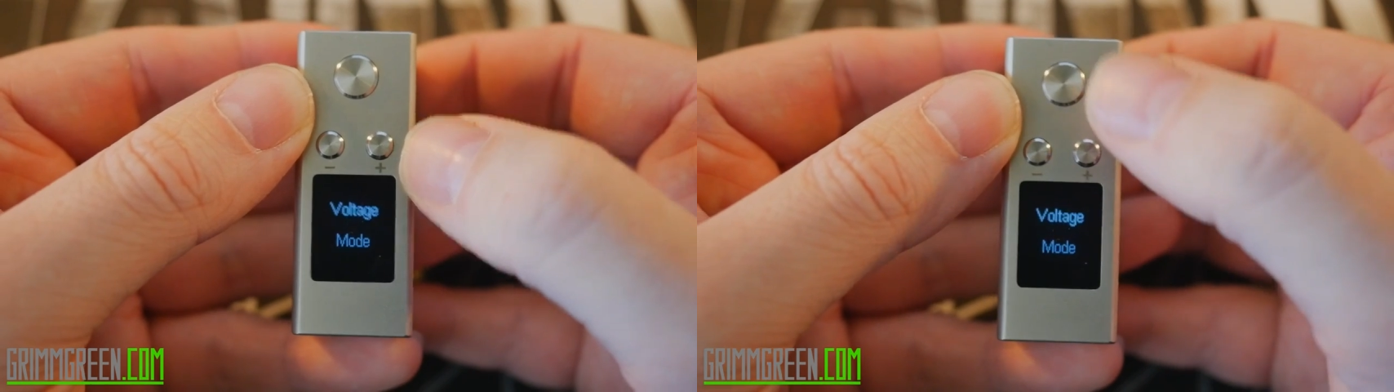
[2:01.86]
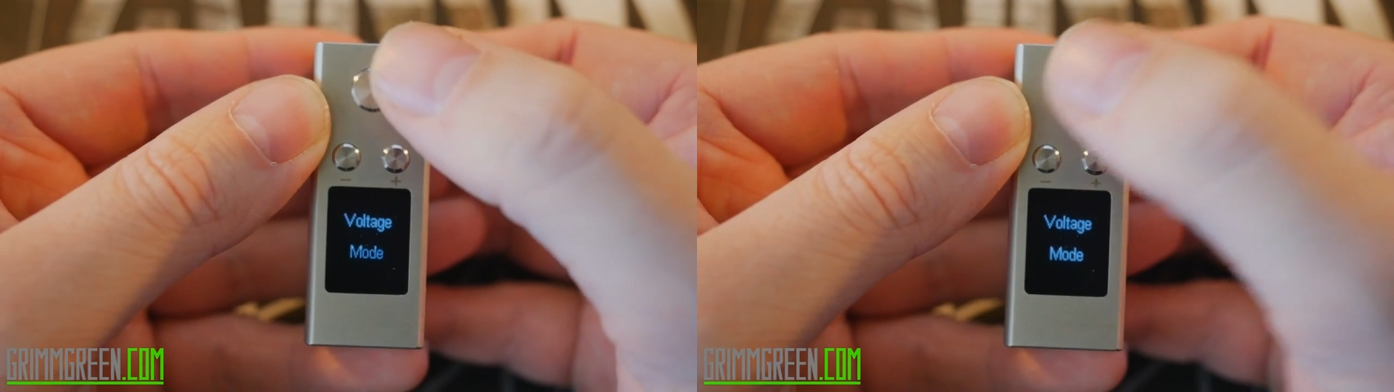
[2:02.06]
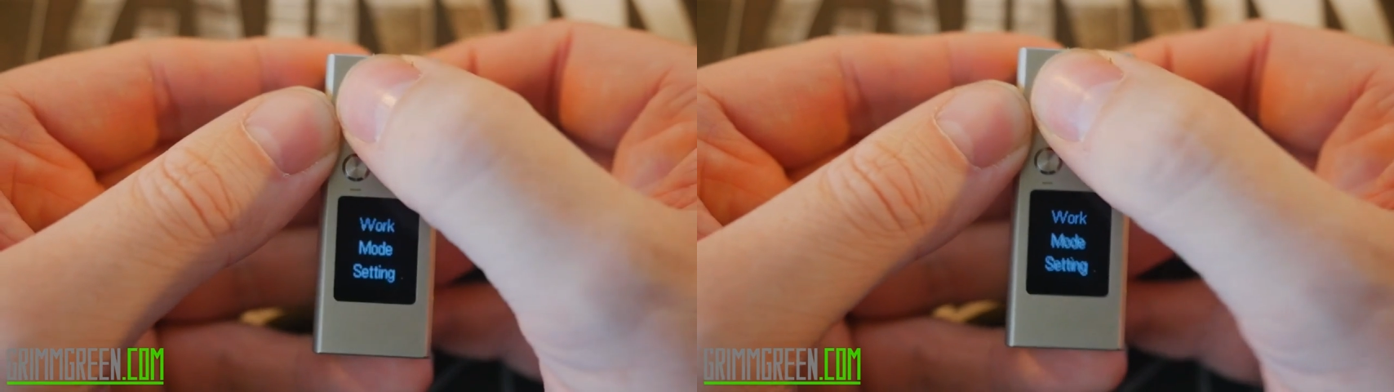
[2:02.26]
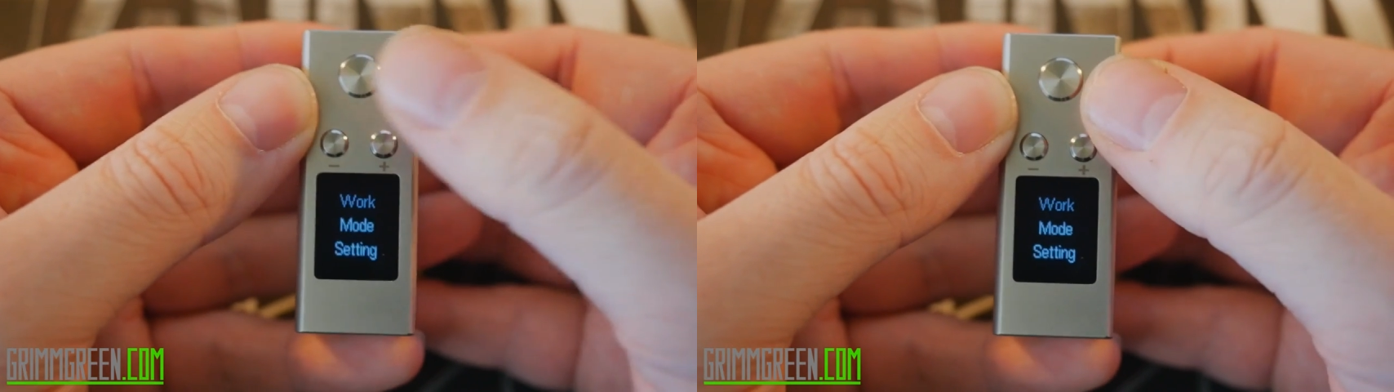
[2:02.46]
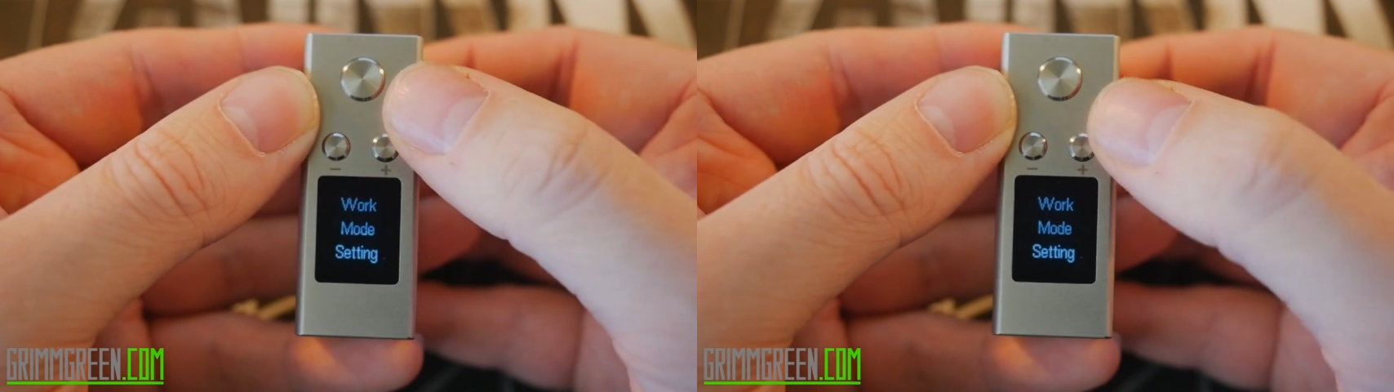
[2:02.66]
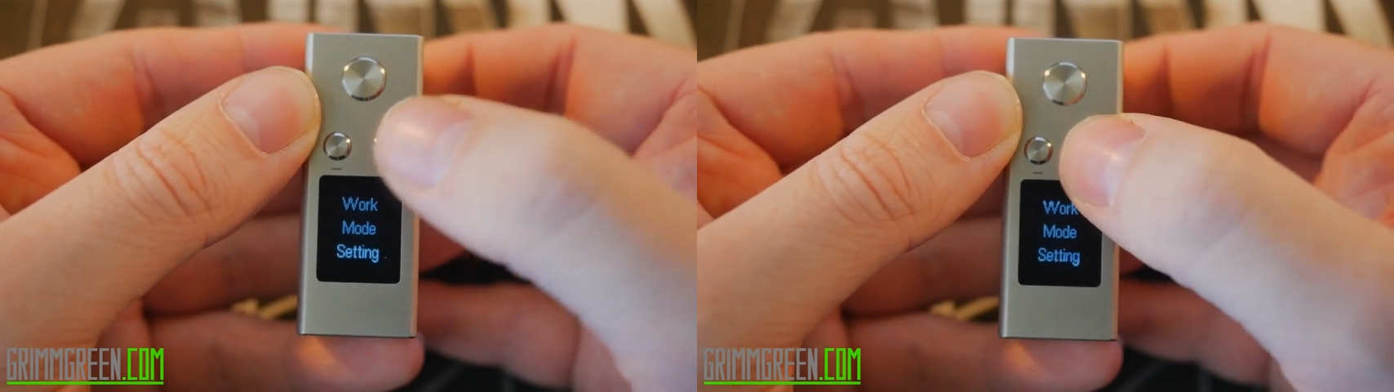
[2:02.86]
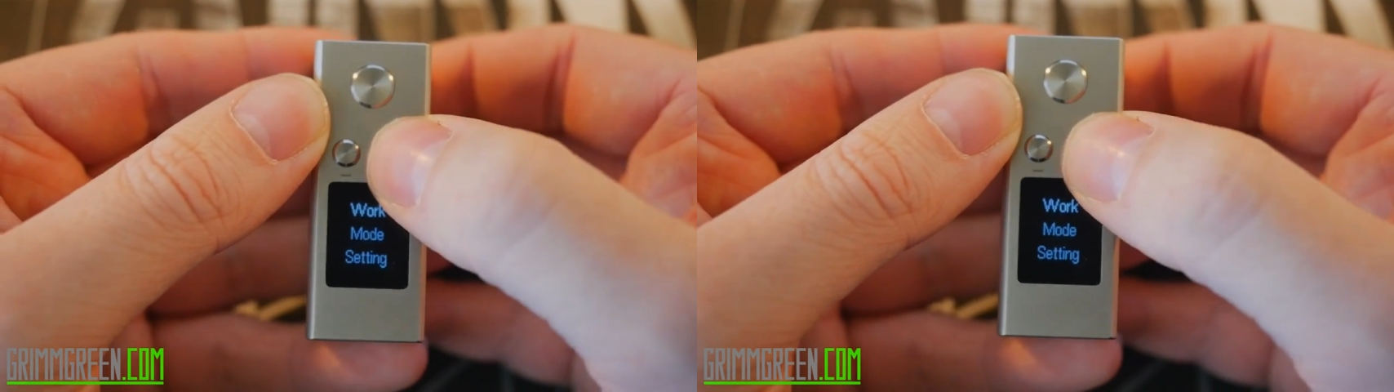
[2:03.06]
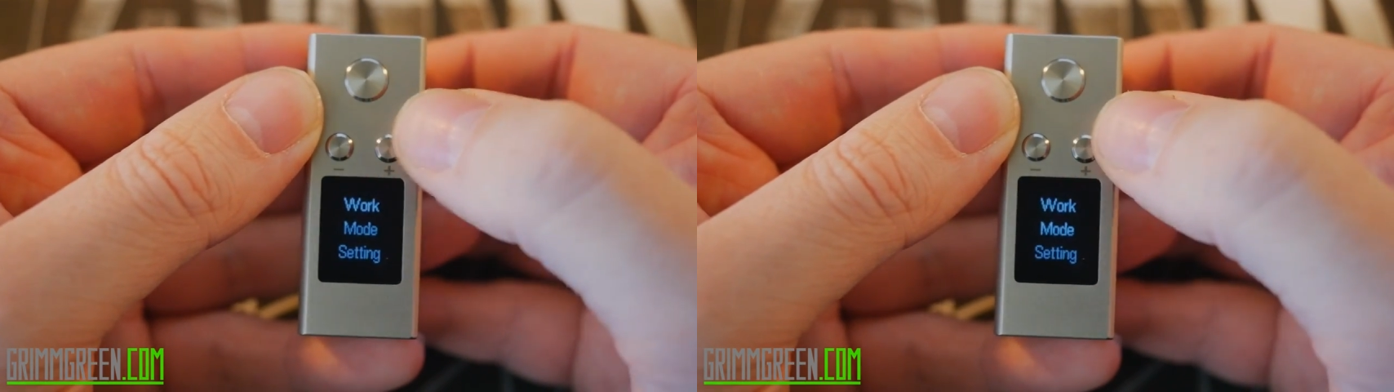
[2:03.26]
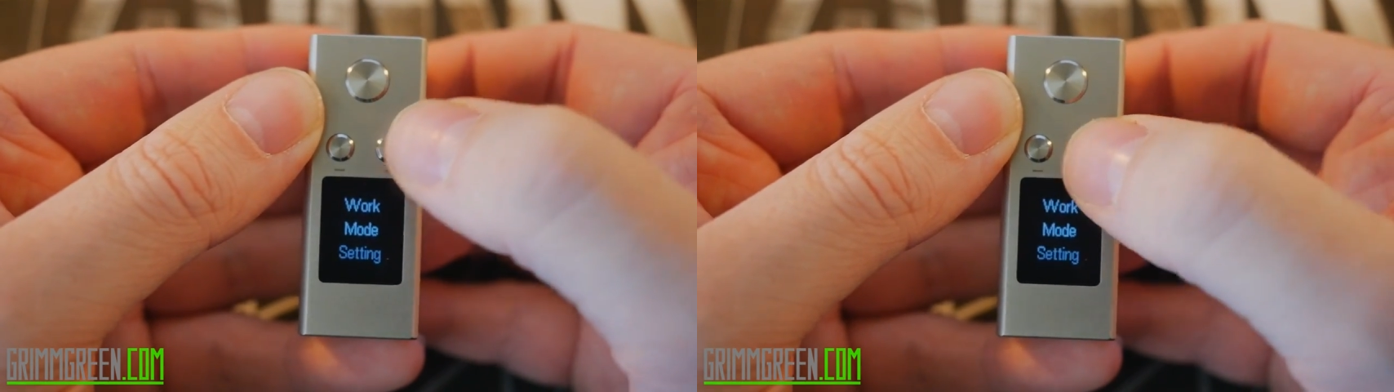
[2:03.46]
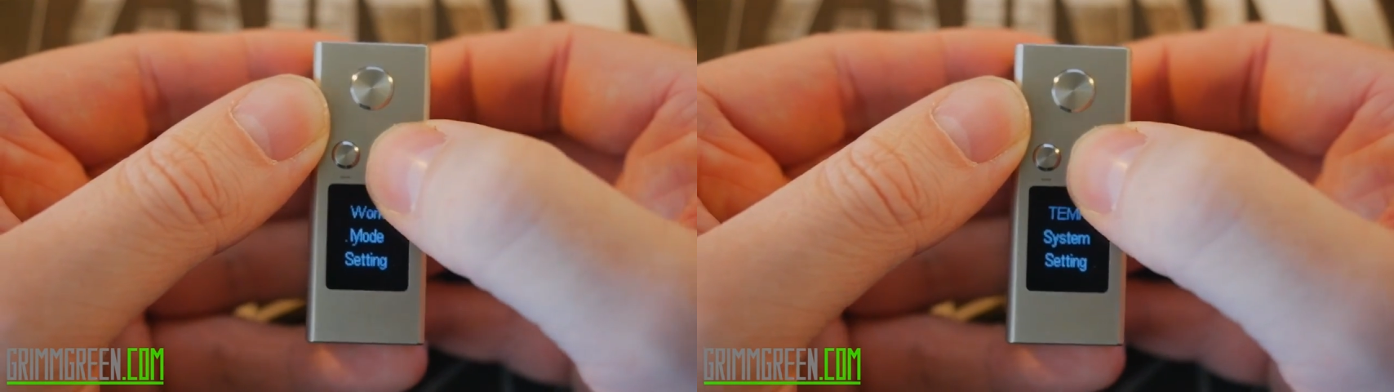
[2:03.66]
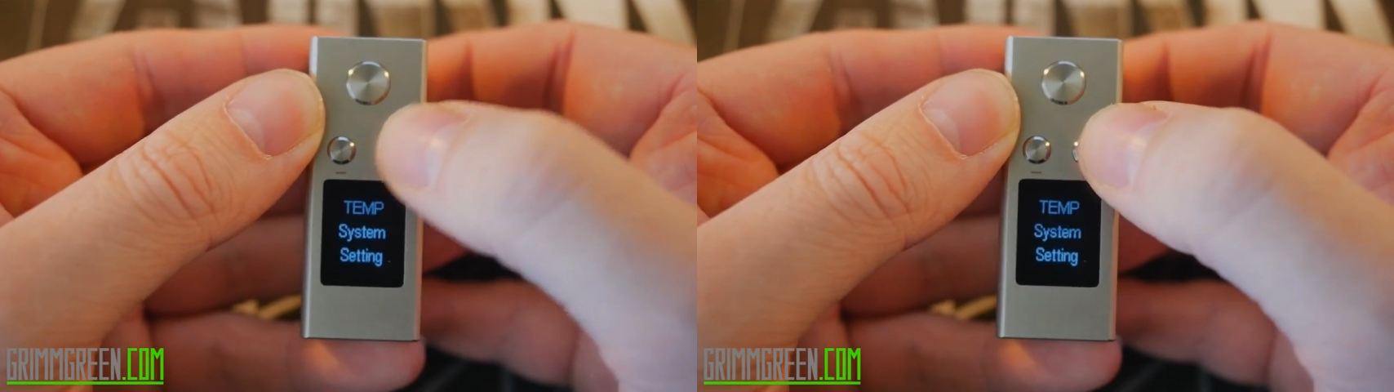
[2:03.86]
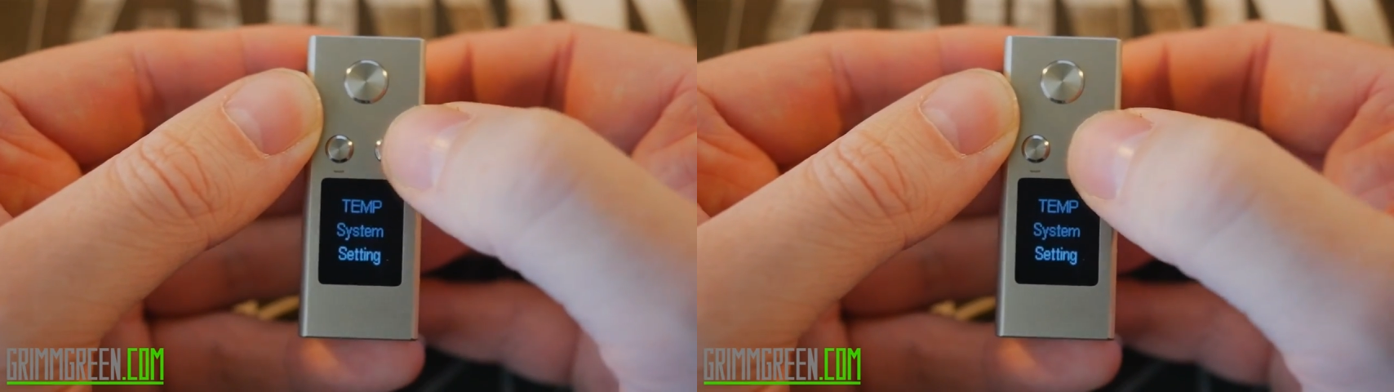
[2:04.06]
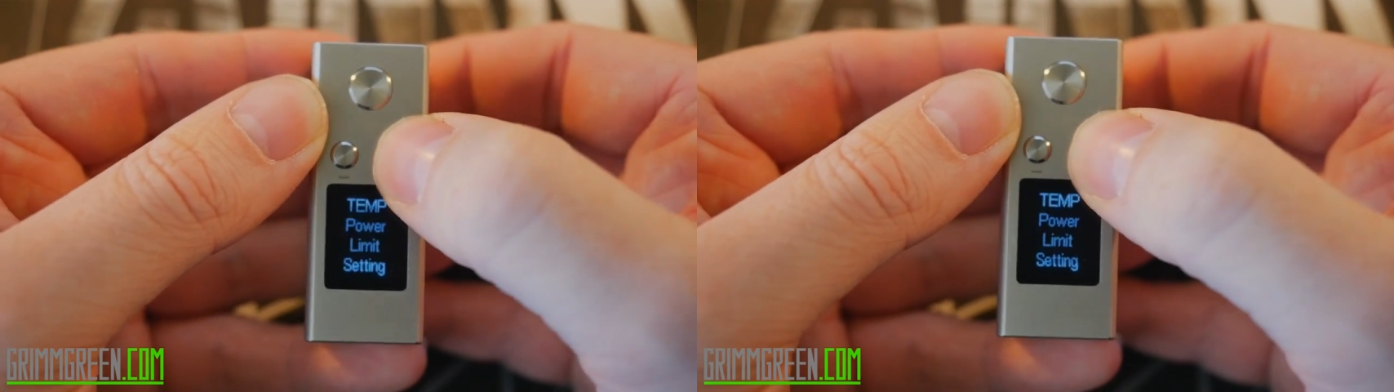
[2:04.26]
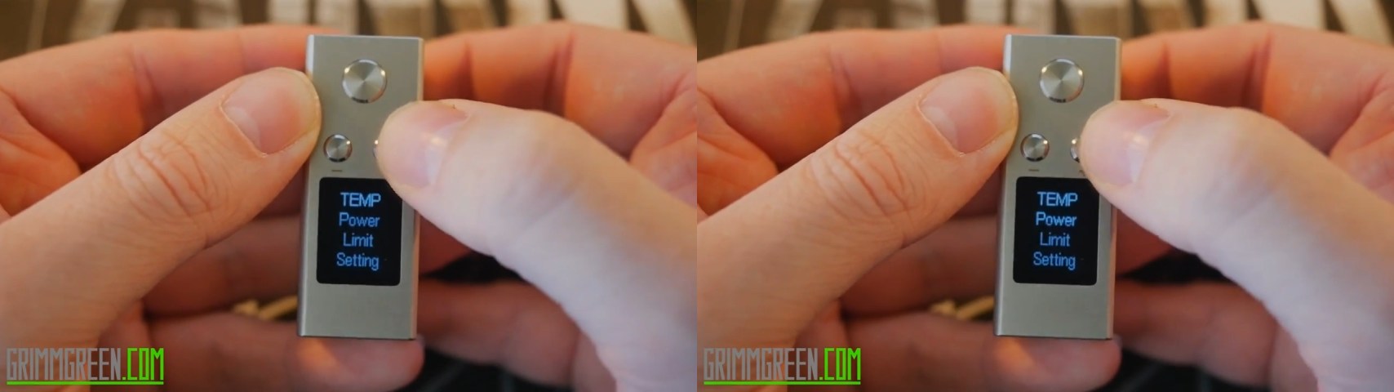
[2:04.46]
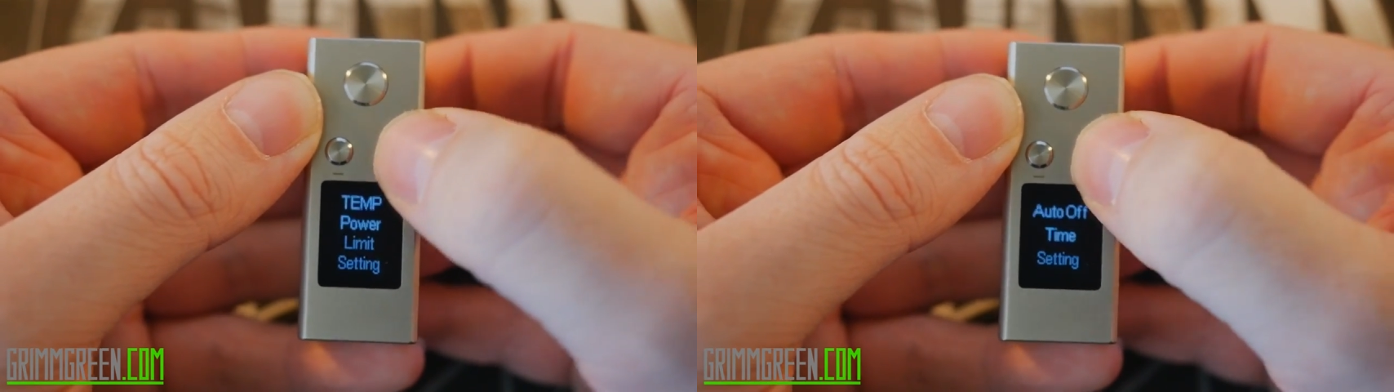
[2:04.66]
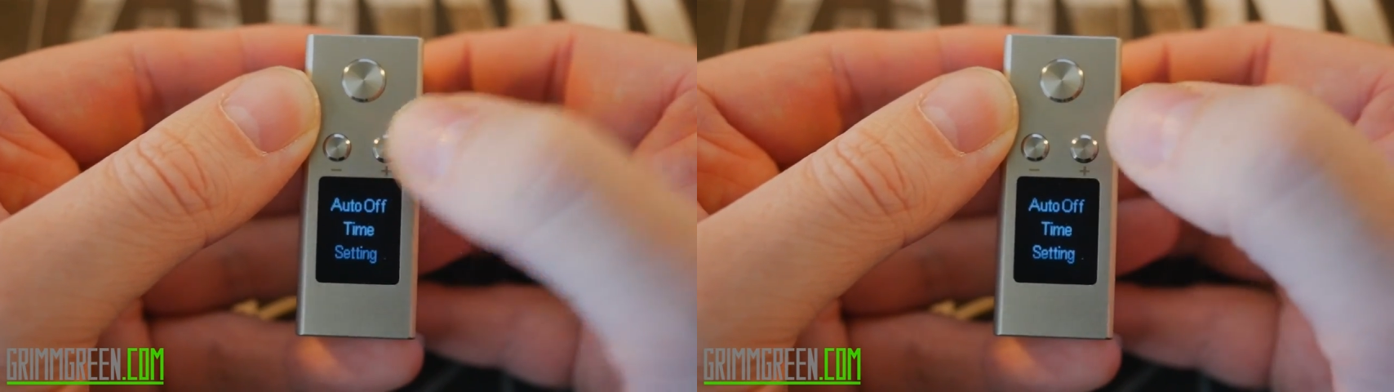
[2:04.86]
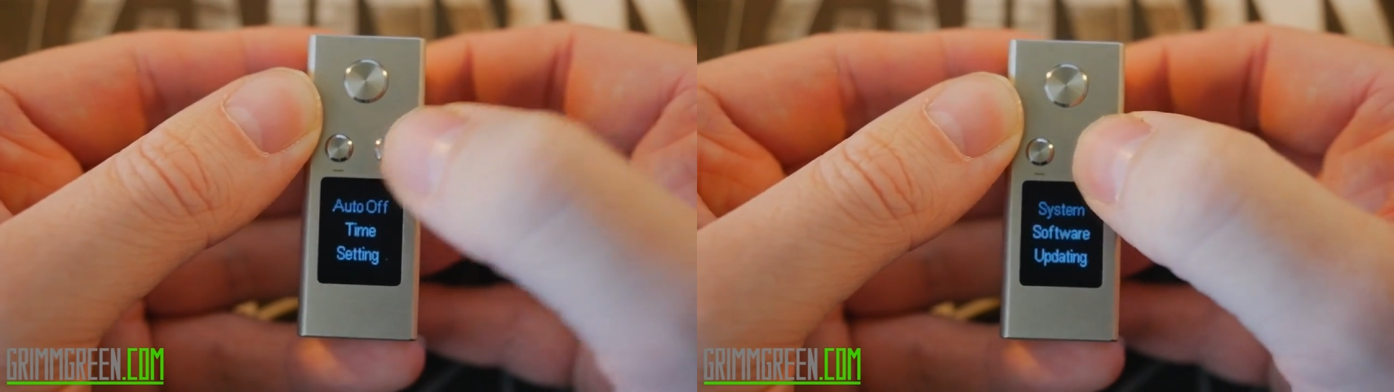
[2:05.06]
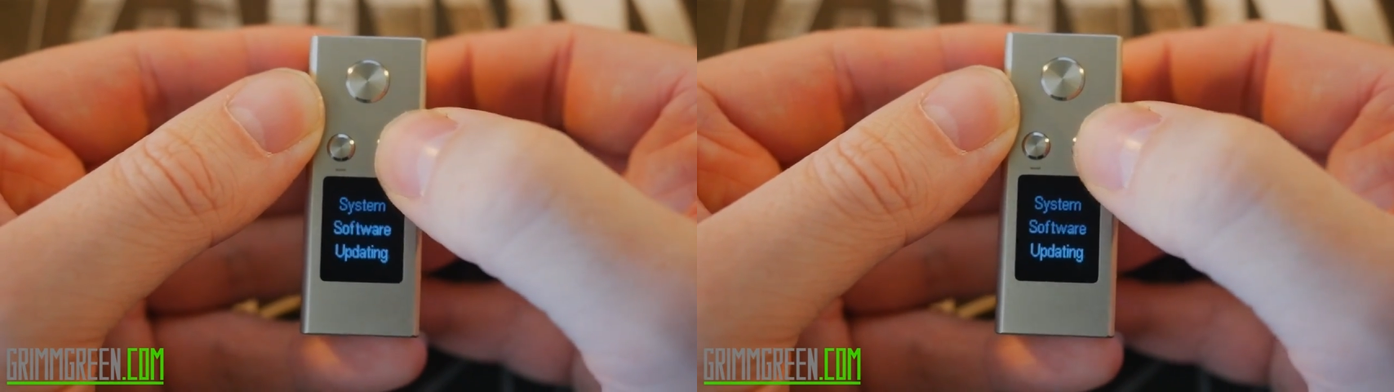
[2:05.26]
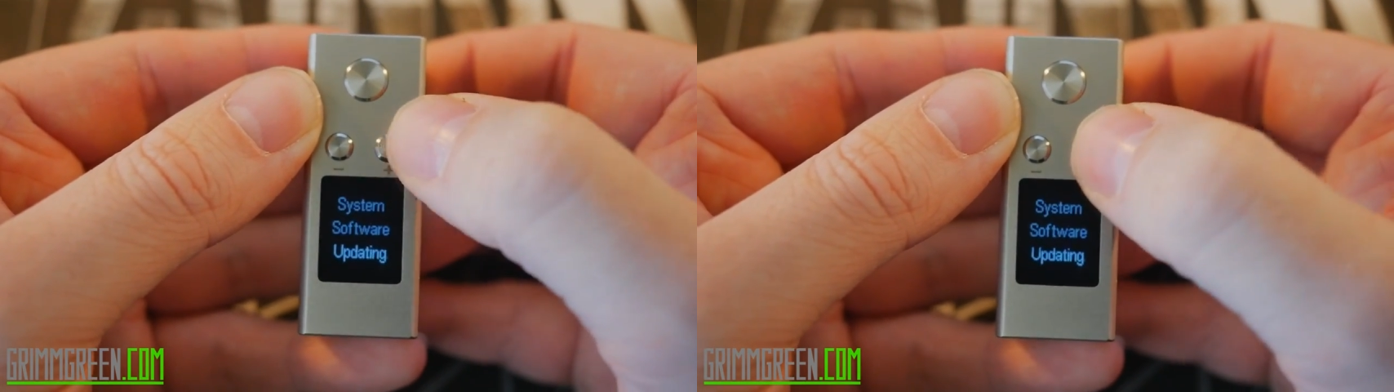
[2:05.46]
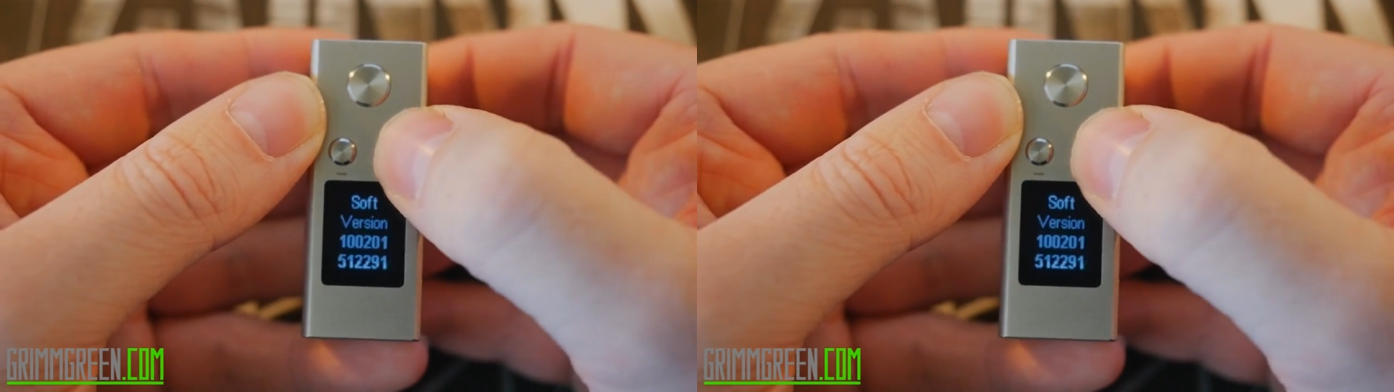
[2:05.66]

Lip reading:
No face is visible, so there are no lips to read.